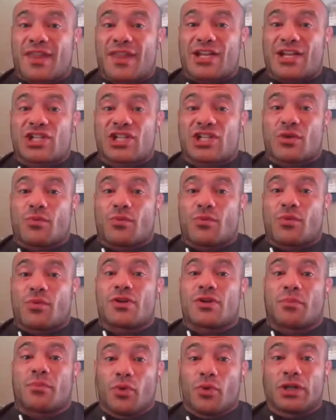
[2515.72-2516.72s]
that shit
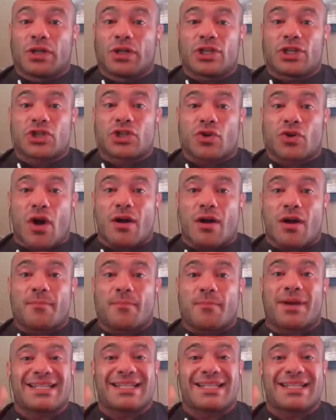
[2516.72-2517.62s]
when you're bruised brutally strong.